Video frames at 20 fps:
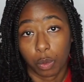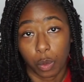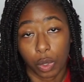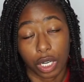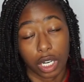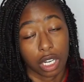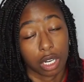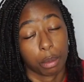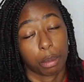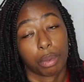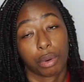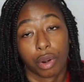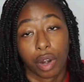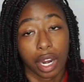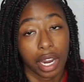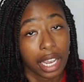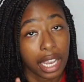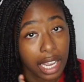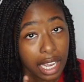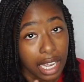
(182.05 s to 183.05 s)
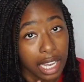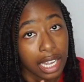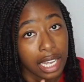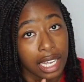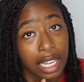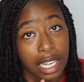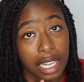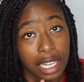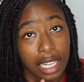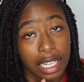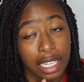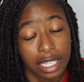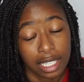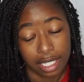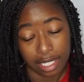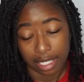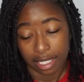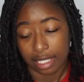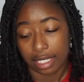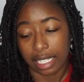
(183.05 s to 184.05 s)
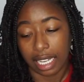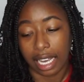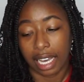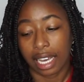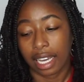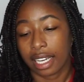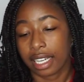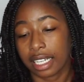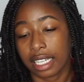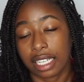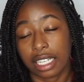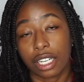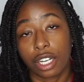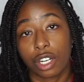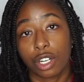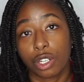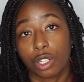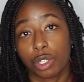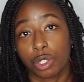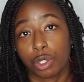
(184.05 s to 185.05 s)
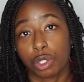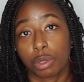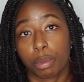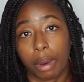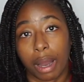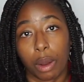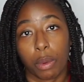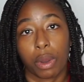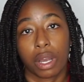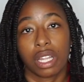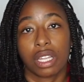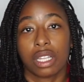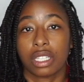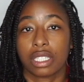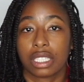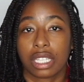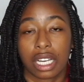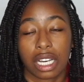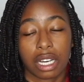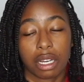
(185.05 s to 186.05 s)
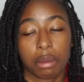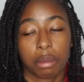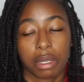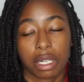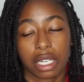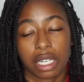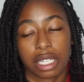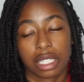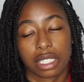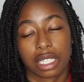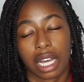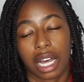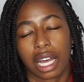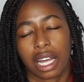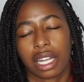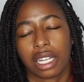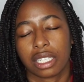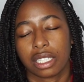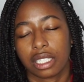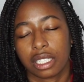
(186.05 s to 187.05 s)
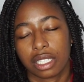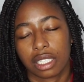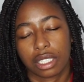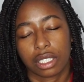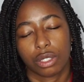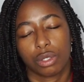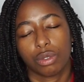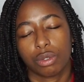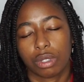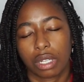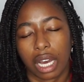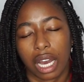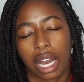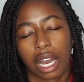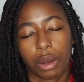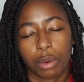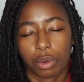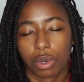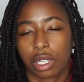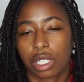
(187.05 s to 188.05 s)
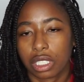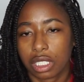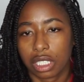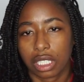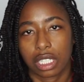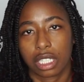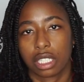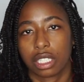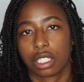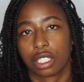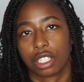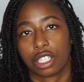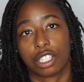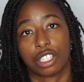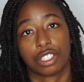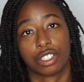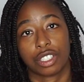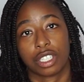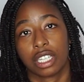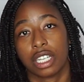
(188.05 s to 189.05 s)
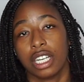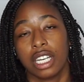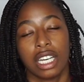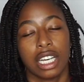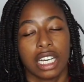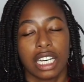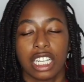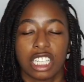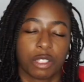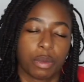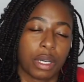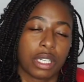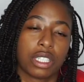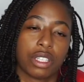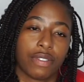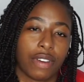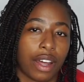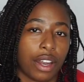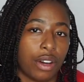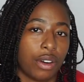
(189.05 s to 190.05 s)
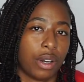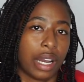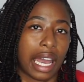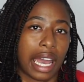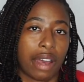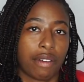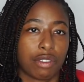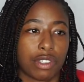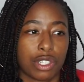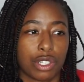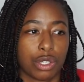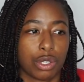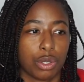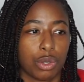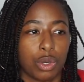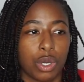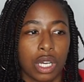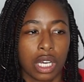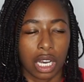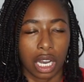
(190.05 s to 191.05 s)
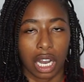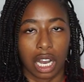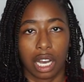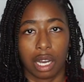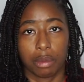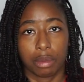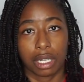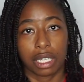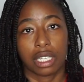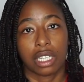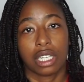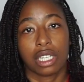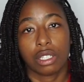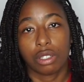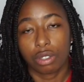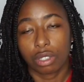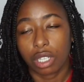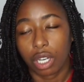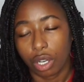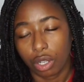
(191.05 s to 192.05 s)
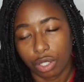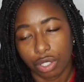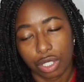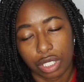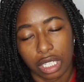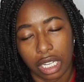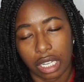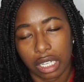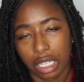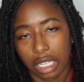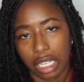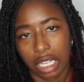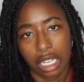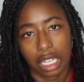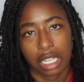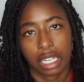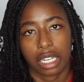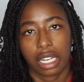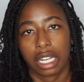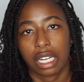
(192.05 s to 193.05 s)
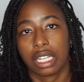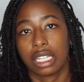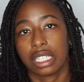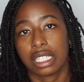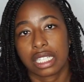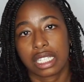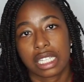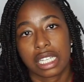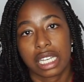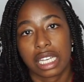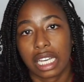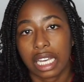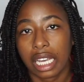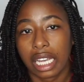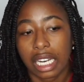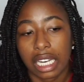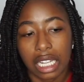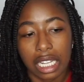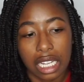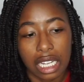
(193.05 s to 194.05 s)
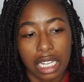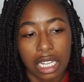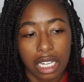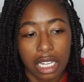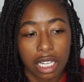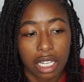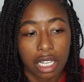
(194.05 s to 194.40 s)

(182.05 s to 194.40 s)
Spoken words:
we're gonna pray that it goes my way this time, because I do not want to get surgery, especially if I don't have to. They did do the ultrasound again, and they didn't see any